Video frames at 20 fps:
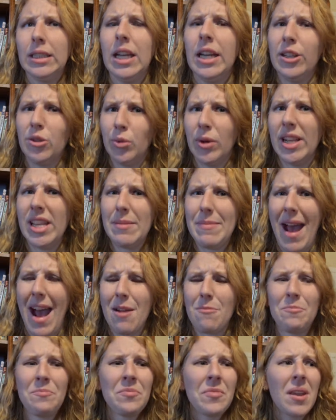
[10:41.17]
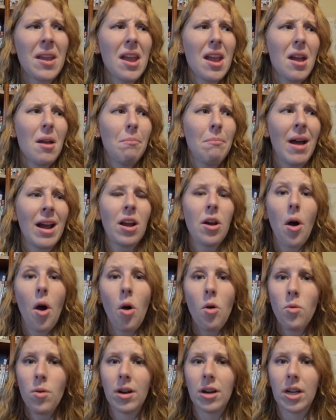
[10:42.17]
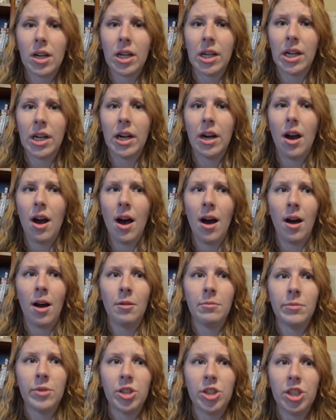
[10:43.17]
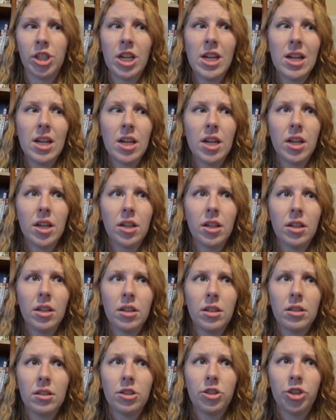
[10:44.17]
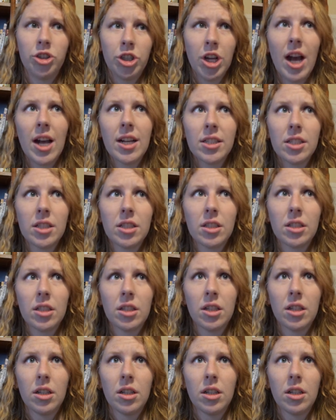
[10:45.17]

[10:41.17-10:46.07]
It's really bad. My coworker, she just